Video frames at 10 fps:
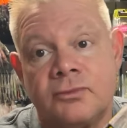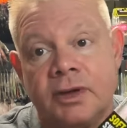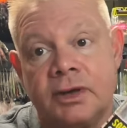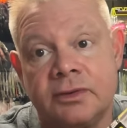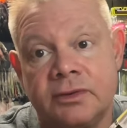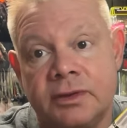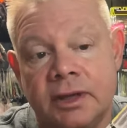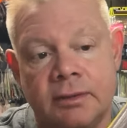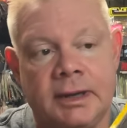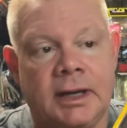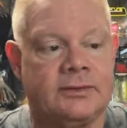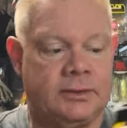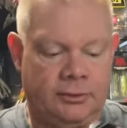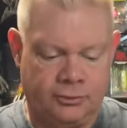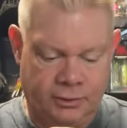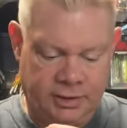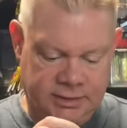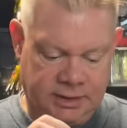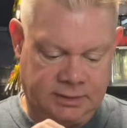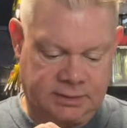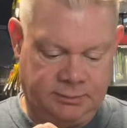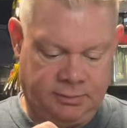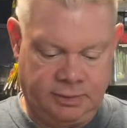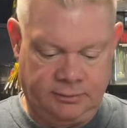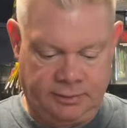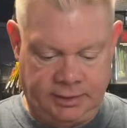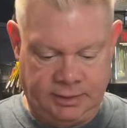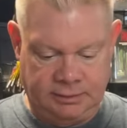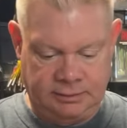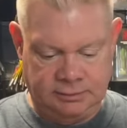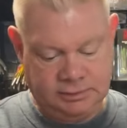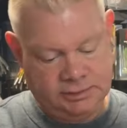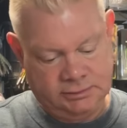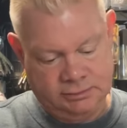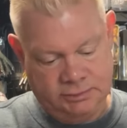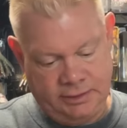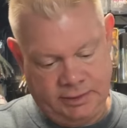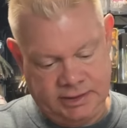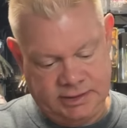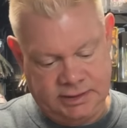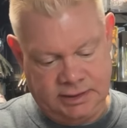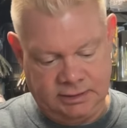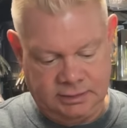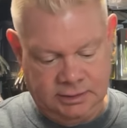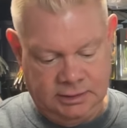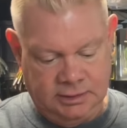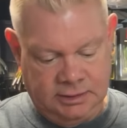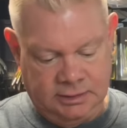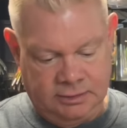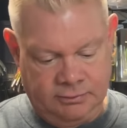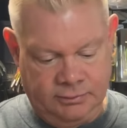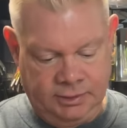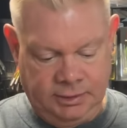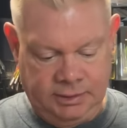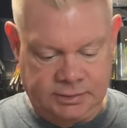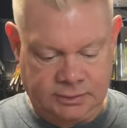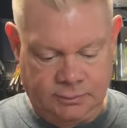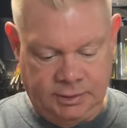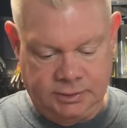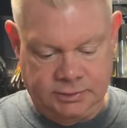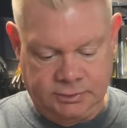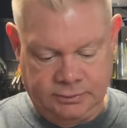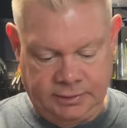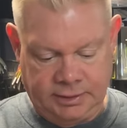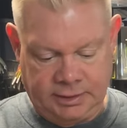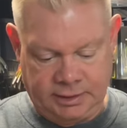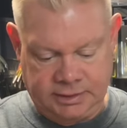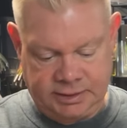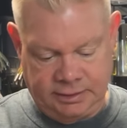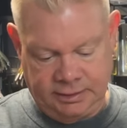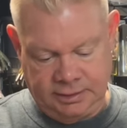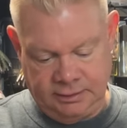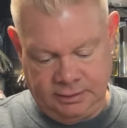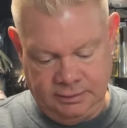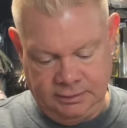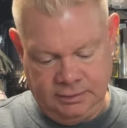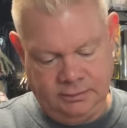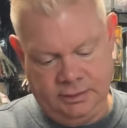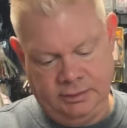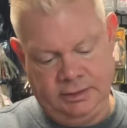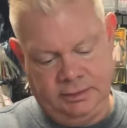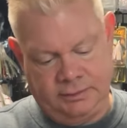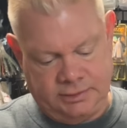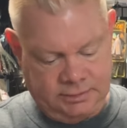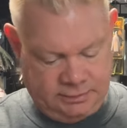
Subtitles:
You guys can see that in the box. And I'll try to take this apart without, now that I see it, there really isn't a way to do it without kind of tearing that little, I think there is,